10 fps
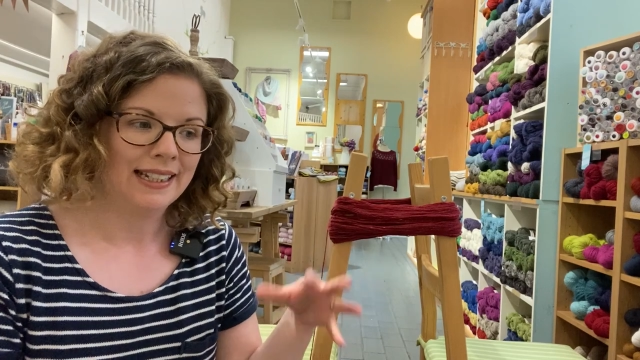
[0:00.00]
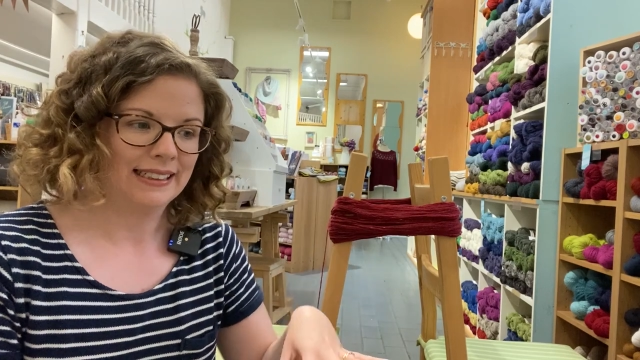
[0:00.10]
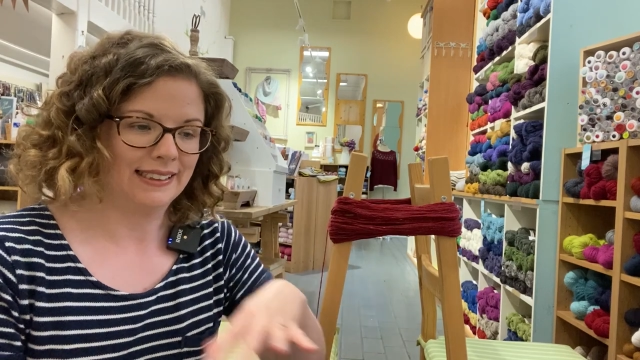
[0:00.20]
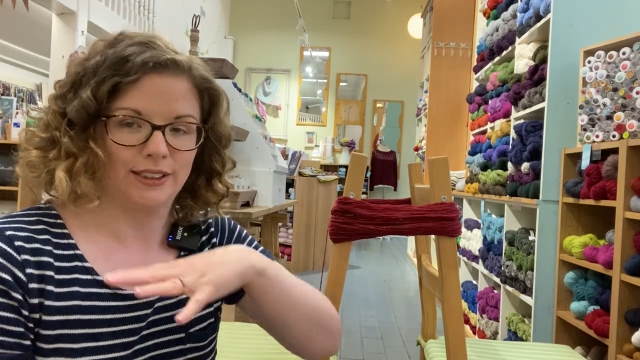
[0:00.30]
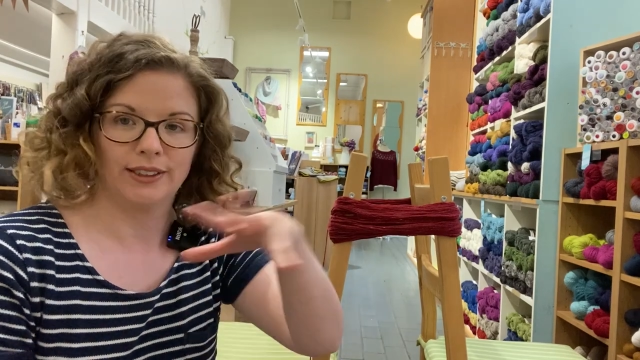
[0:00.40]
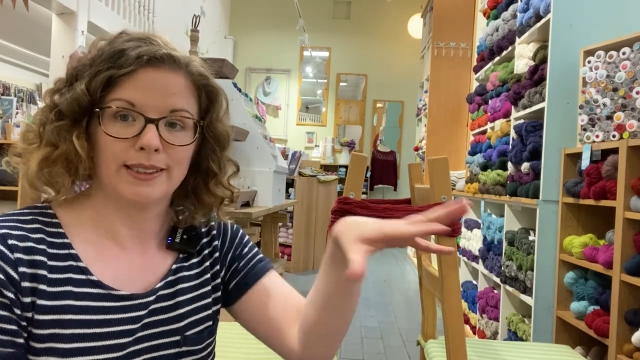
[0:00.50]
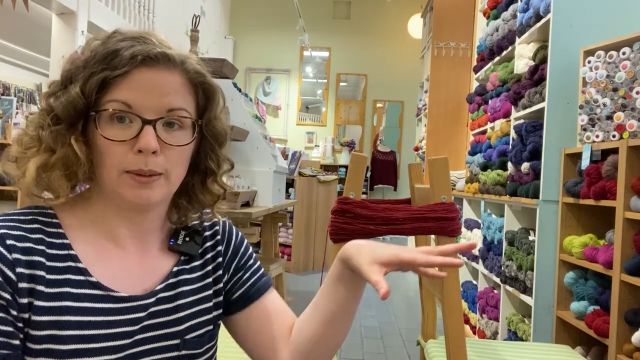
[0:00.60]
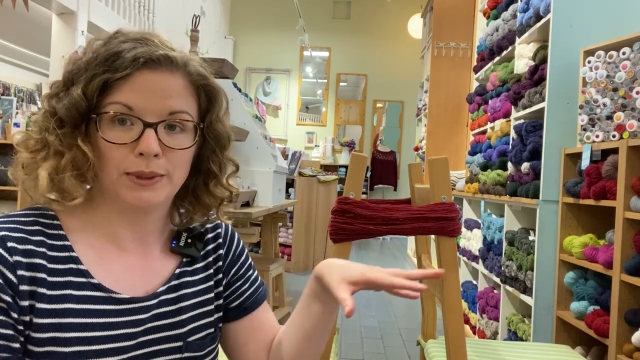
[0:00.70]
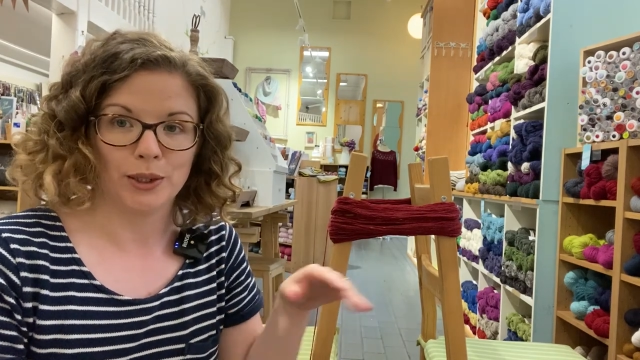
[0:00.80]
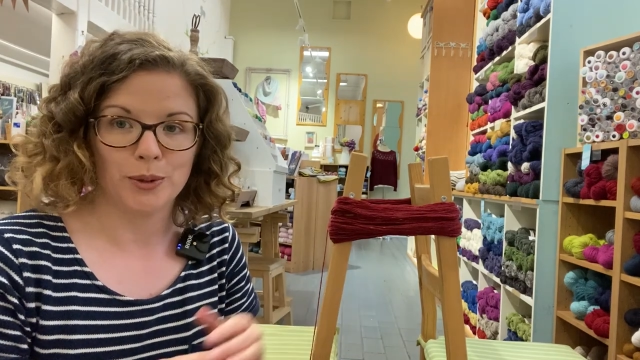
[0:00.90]
So it just
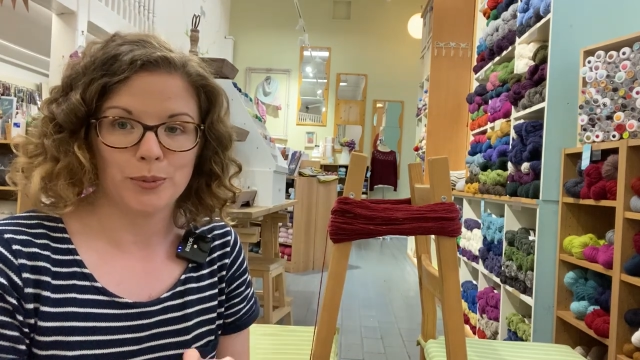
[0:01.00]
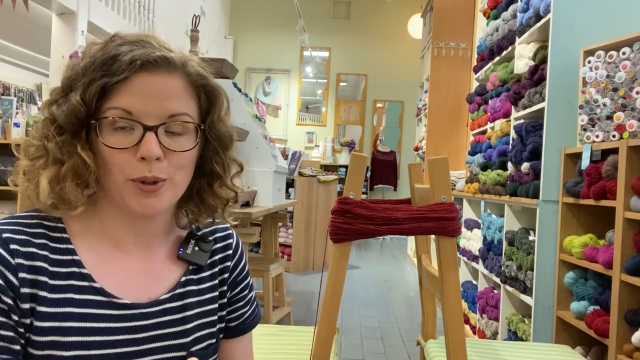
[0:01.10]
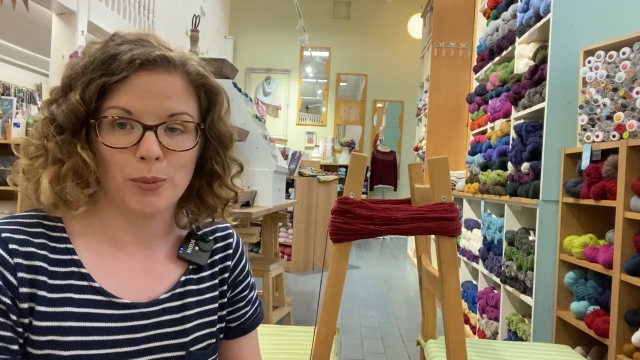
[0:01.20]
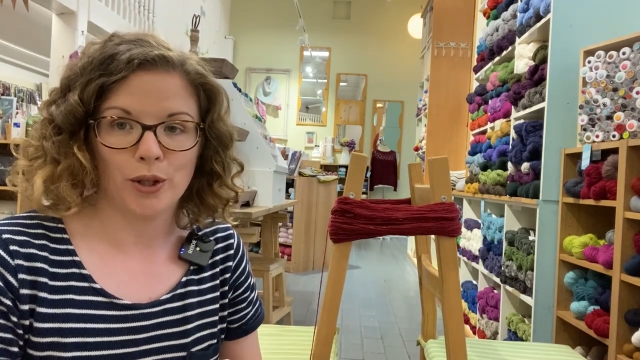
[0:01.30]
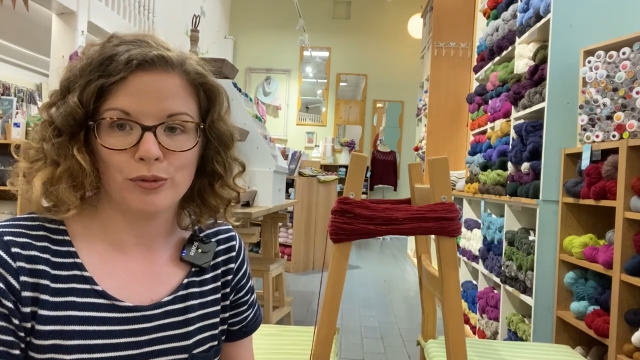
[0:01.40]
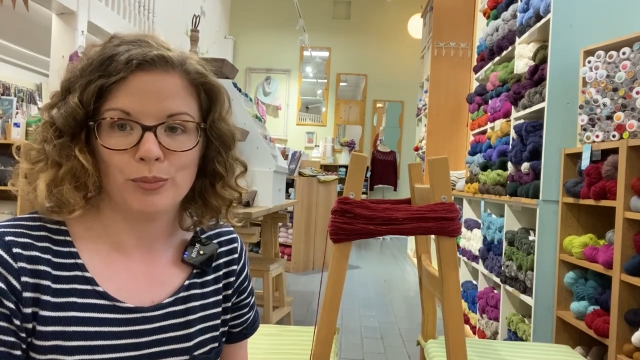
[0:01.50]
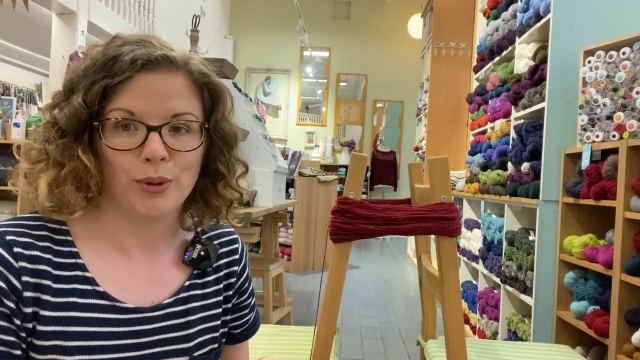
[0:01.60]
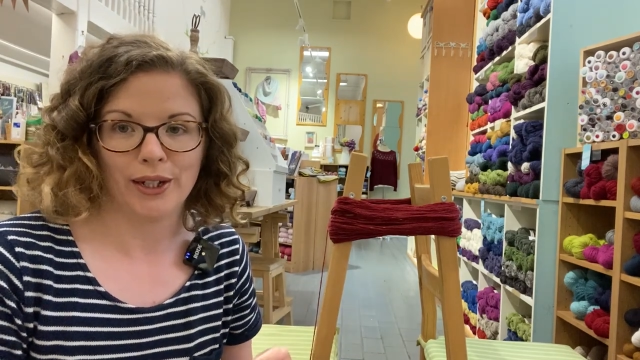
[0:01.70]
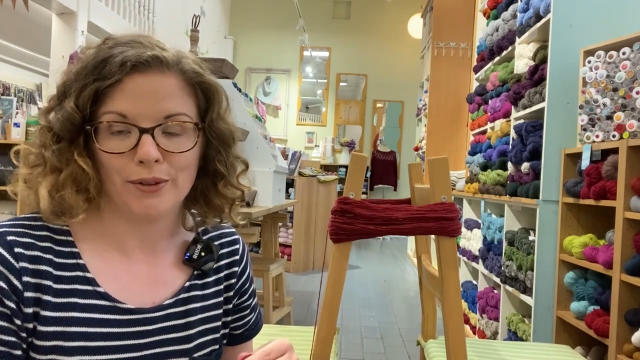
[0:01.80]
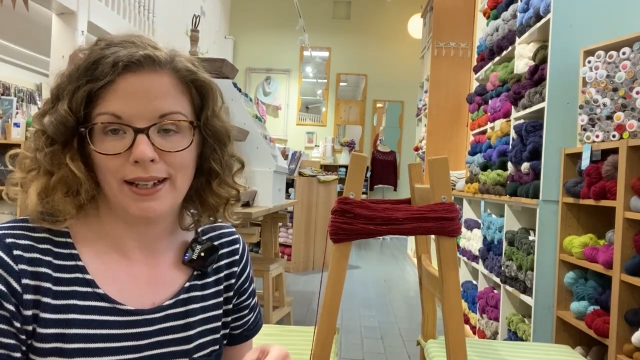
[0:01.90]
stops your, your ball from
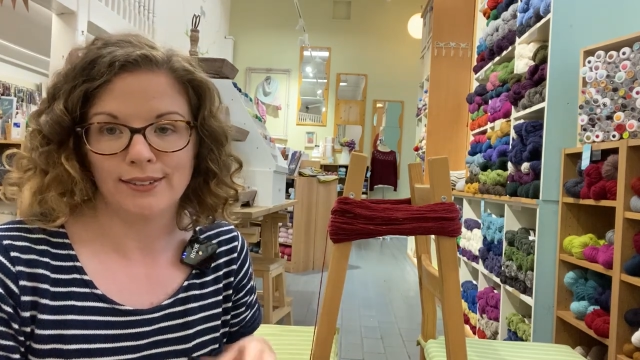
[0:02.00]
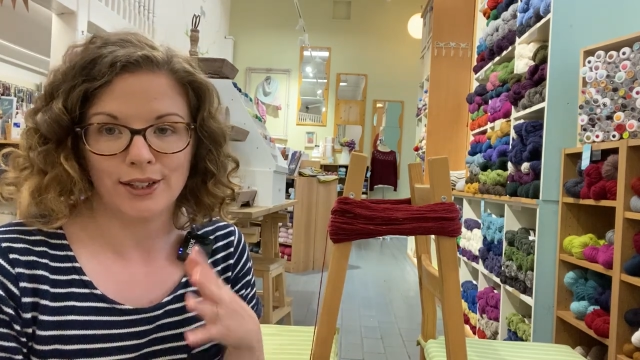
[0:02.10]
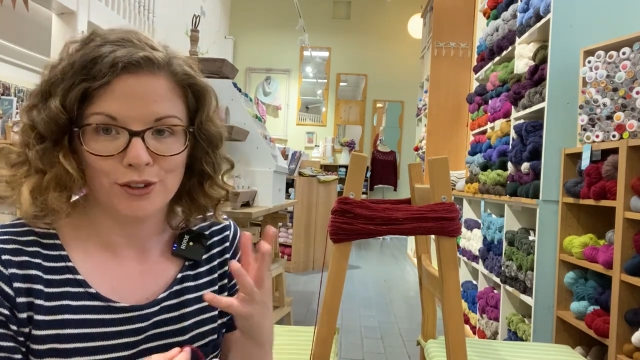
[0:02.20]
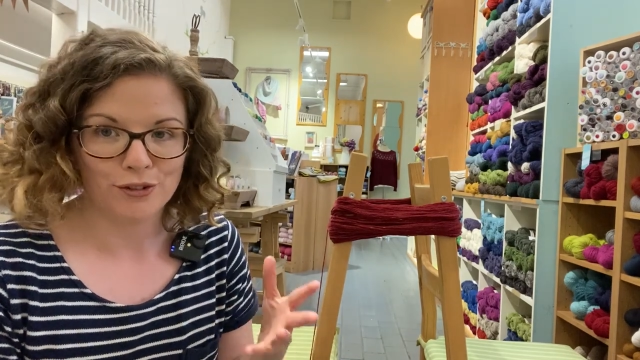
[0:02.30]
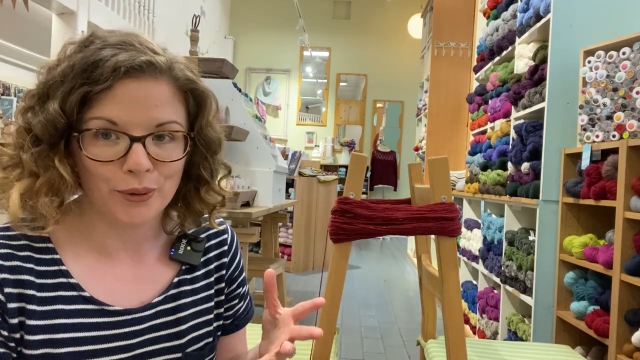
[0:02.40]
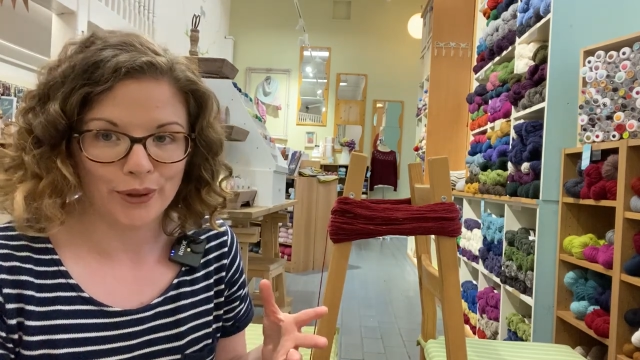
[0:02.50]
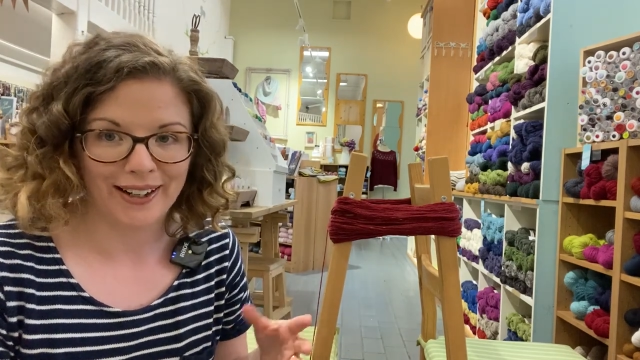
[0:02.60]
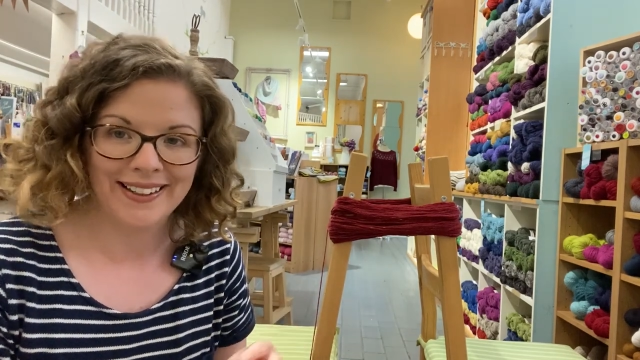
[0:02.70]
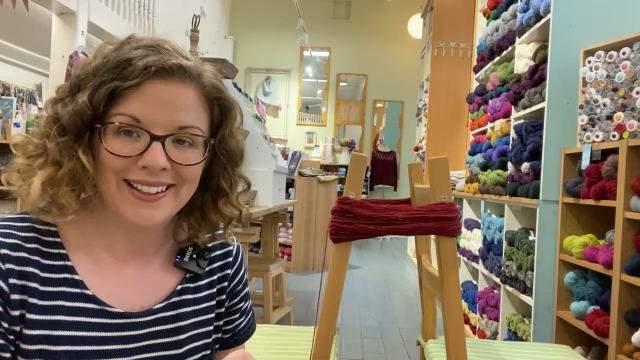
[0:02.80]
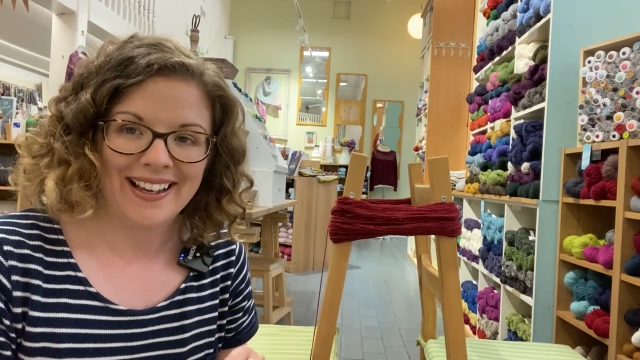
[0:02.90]
rolling around on the
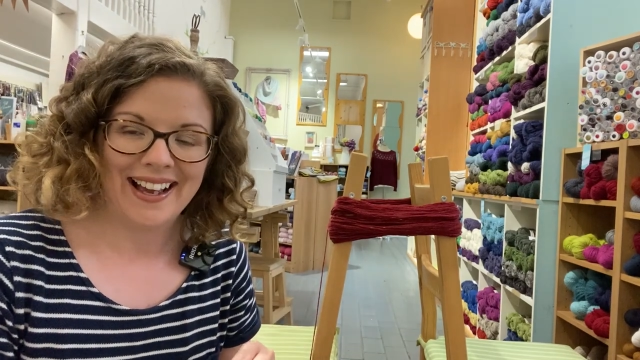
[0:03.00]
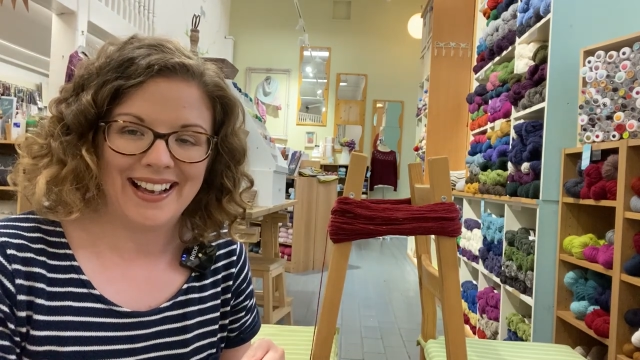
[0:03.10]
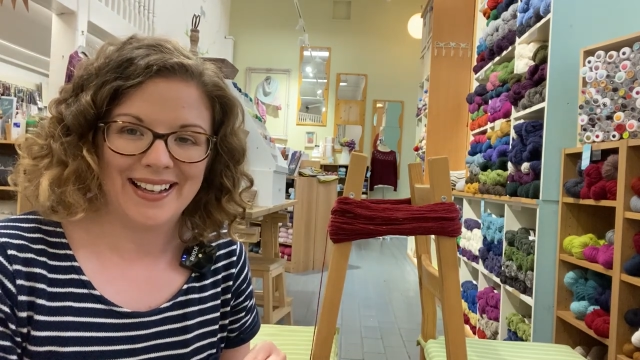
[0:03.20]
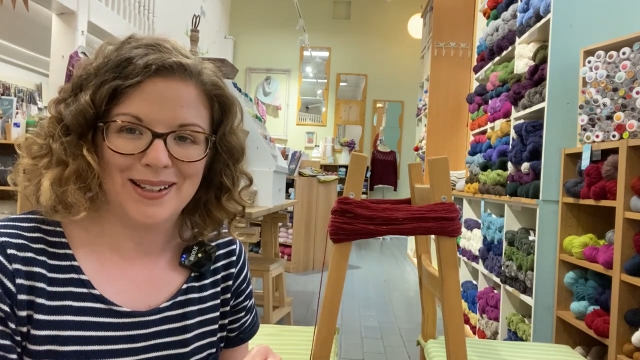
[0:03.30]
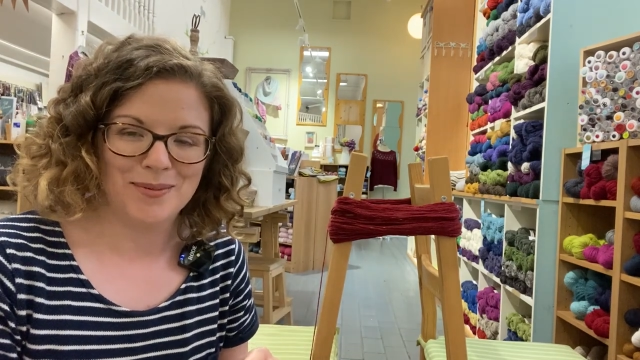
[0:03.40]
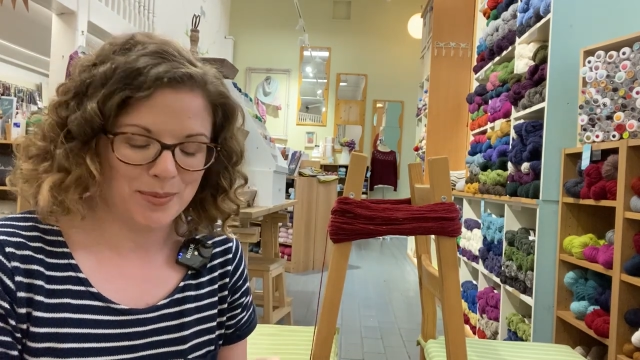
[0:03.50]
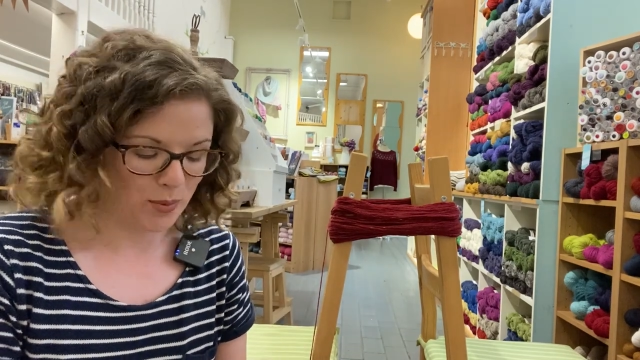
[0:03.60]
floor um,